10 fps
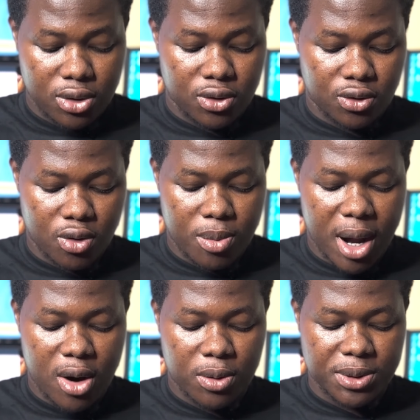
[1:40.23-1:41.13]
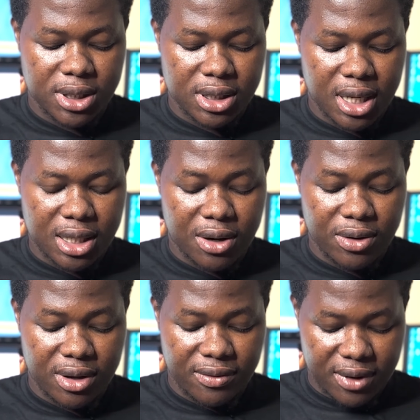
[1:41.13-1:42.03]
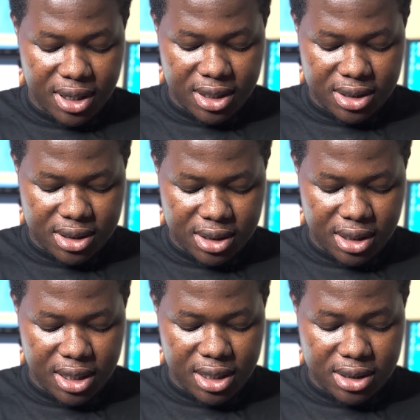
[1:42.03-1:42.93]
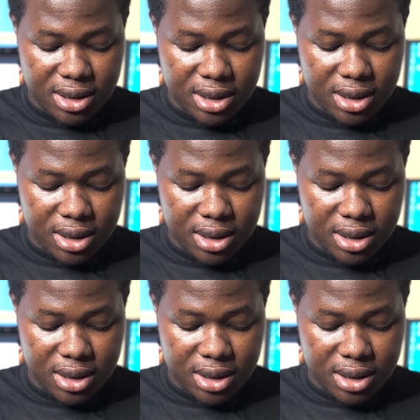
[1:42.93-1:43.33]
So my options that I'll give here is yes,